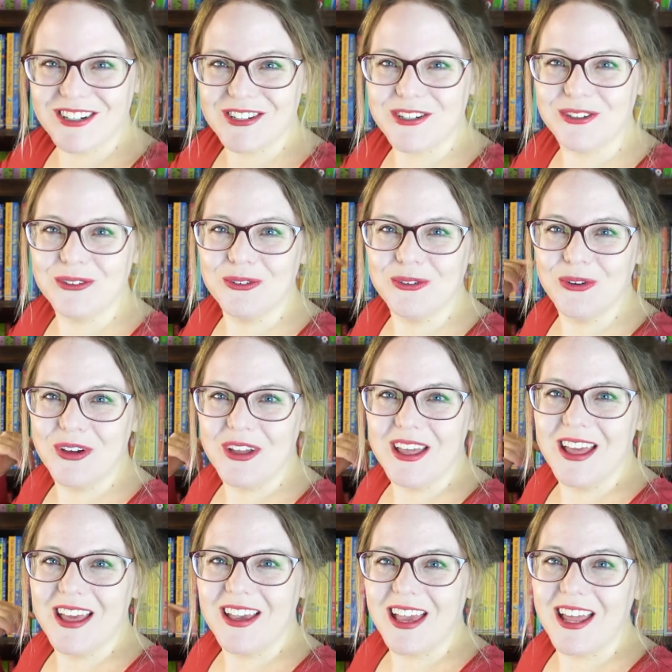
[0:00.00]
to
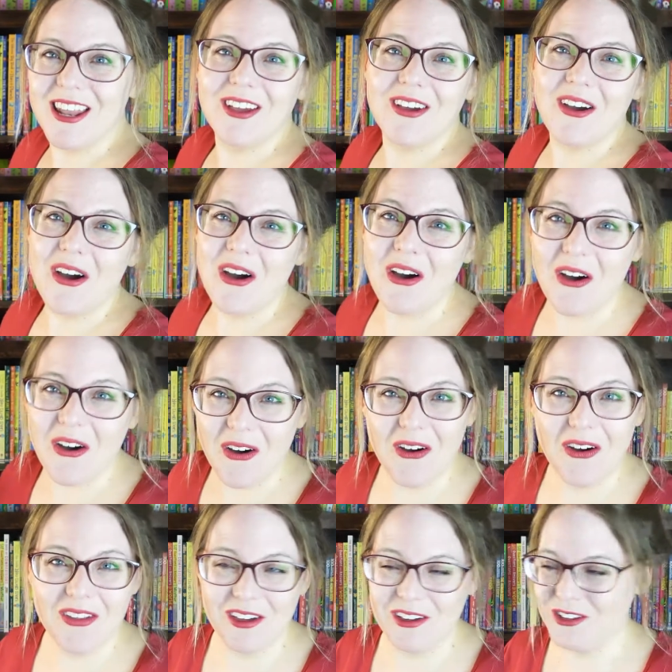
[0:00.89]
getting
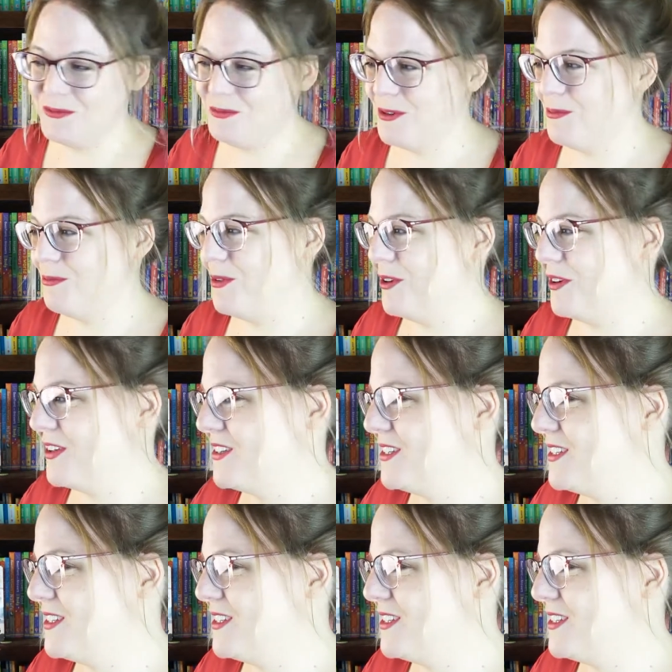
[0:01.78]
all the Usborne books.